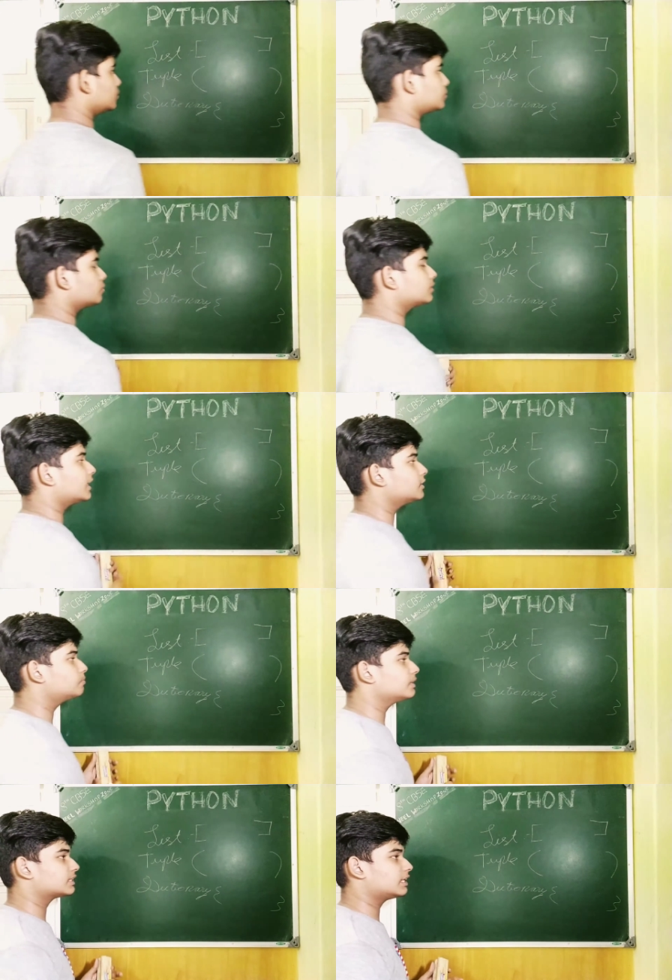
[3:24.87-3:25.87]
So that is
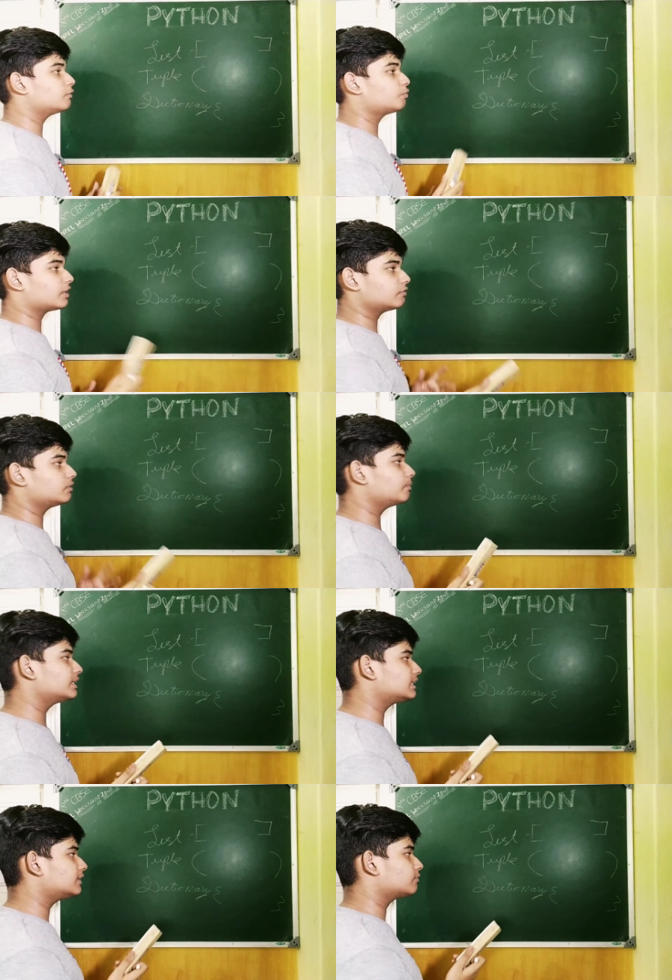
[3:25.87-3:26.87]
basically one of the
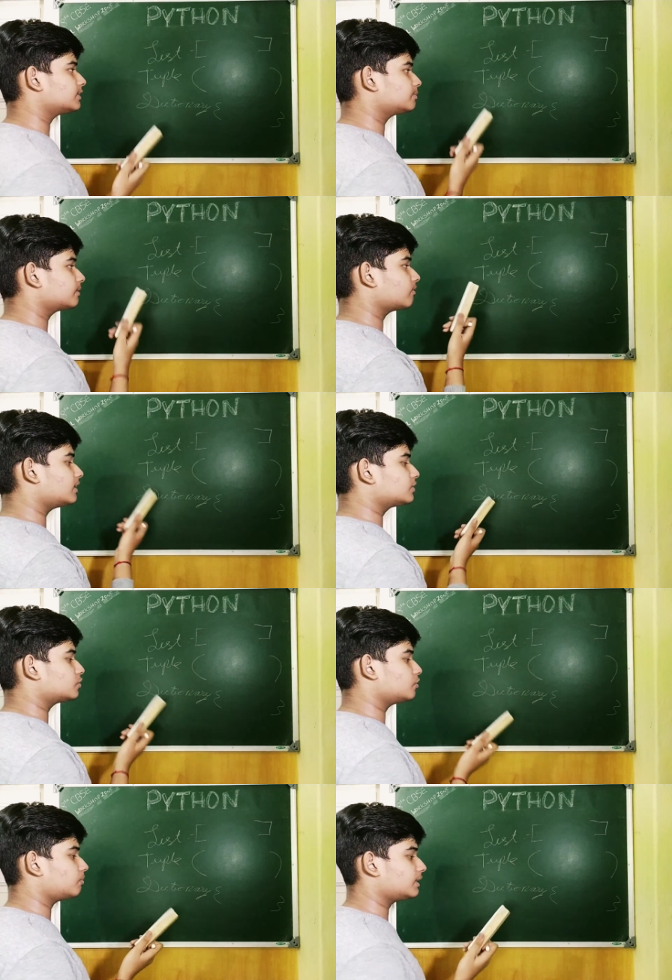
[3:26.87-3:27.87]
major differences between
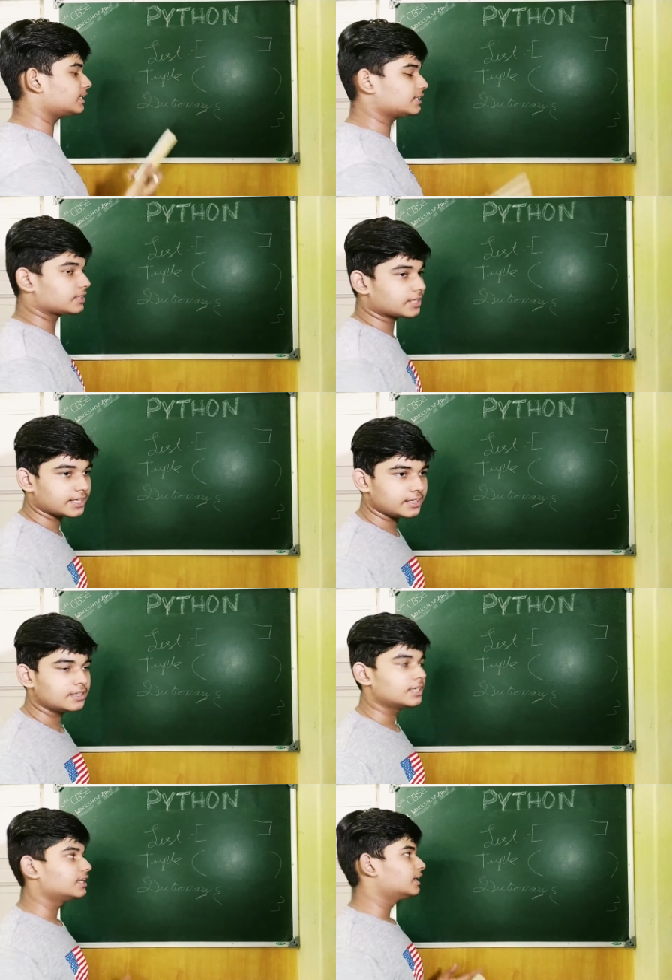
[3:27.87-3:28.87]
list, tuple, and dictionary.